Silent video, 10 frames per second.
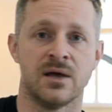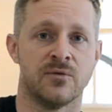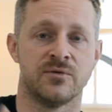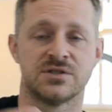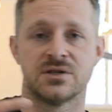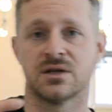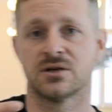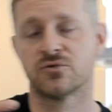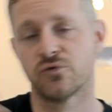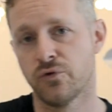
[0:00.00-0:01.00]

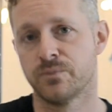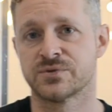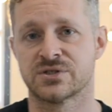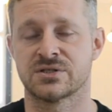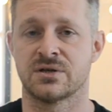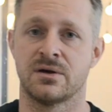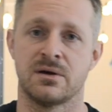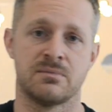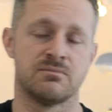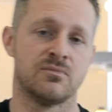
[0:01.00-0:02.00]
visiting groups
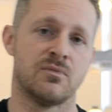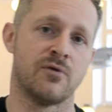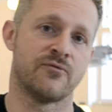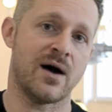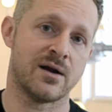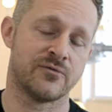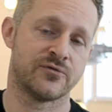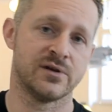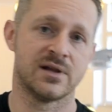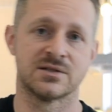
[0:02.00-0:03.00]
of other
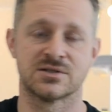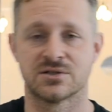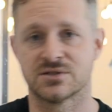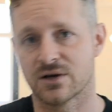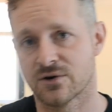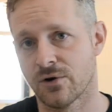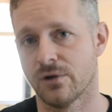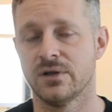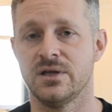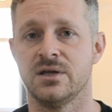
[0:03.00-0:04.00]
freelancers, their
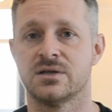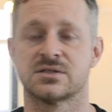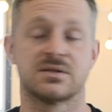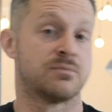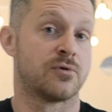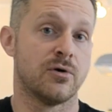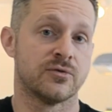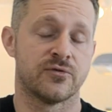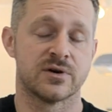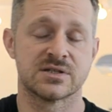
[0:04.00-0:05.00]
colleagues abroad,
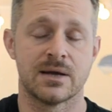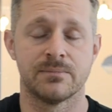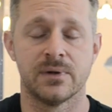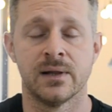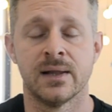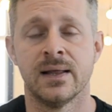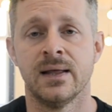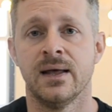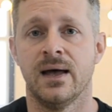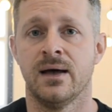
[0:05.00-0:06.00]
for example.
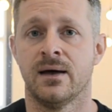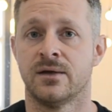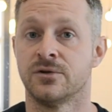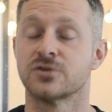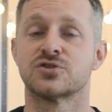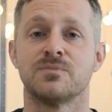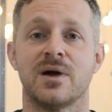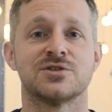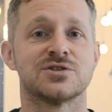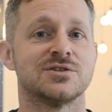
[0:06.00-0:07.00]
Not to
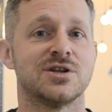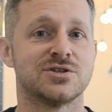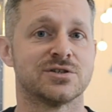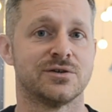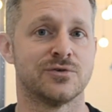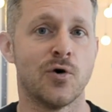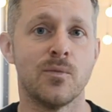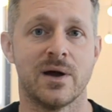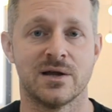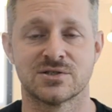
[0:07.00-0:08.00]
mention digital
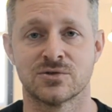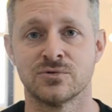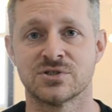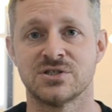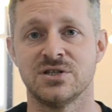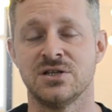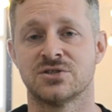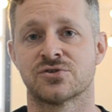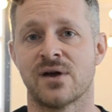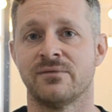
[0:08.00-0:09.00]
nomads who see
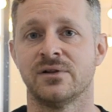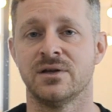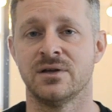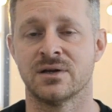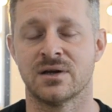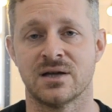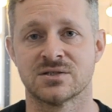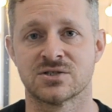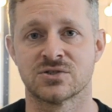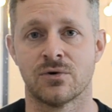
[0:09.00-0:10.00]
traveling as
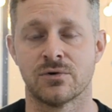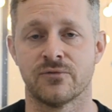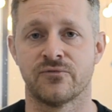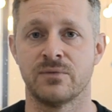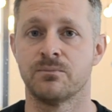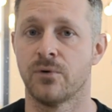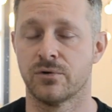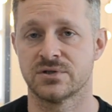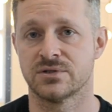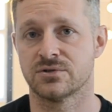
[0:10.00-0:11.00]
a sort of
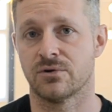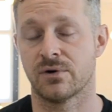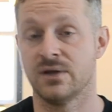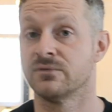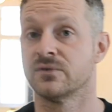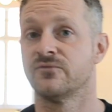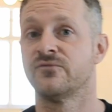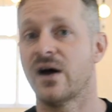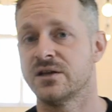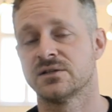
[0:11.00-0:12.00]
important or even
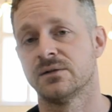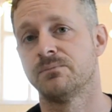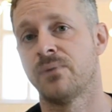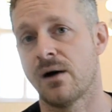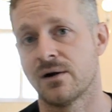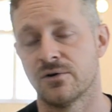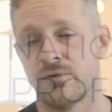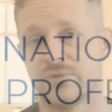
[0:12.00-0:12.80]
vital part of